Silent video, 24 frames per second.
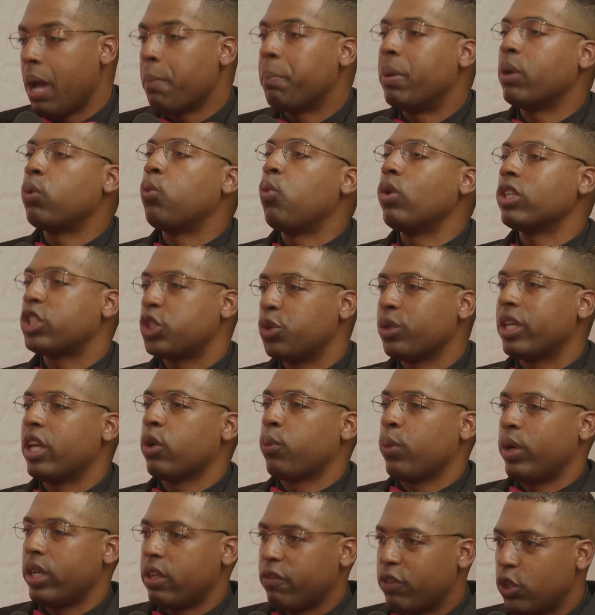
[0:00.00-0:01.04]
but wants to
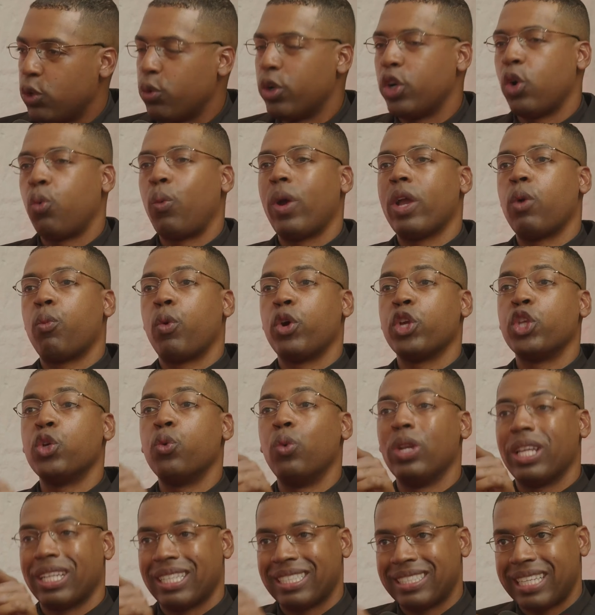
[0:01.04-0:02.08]
get rid of you in a way where you
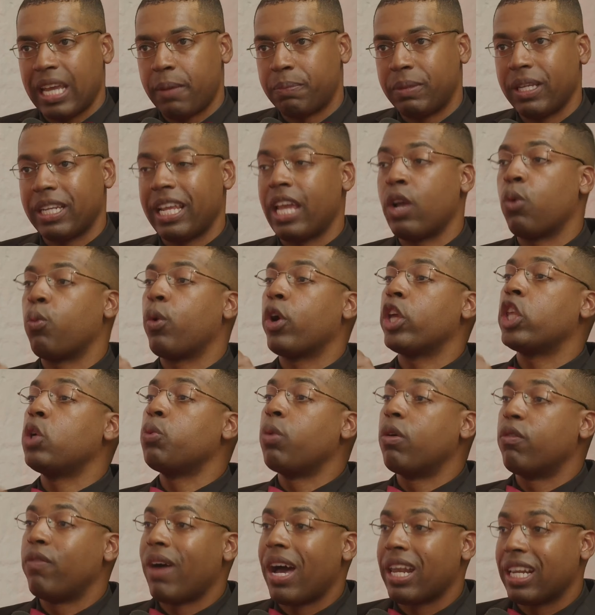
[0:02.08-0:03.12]
will accept it and where you
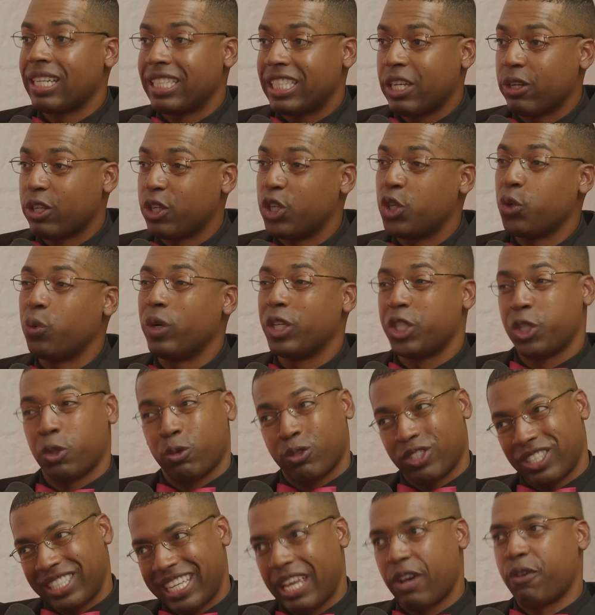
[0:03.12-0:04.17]
will volunteer to do it
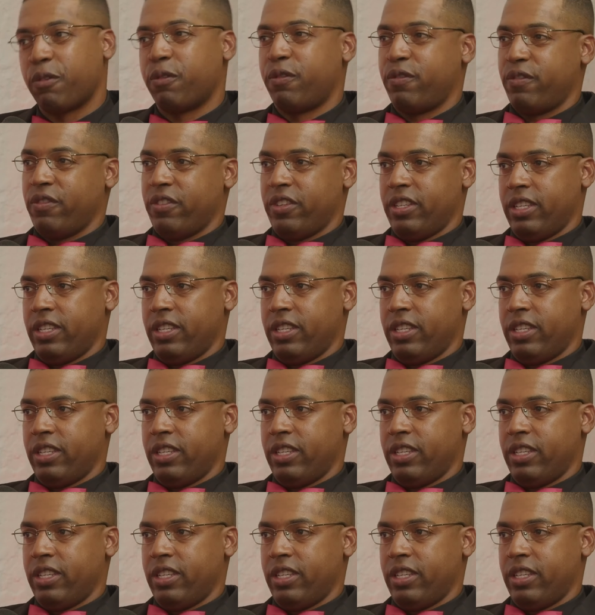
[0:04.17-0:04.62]
yourself.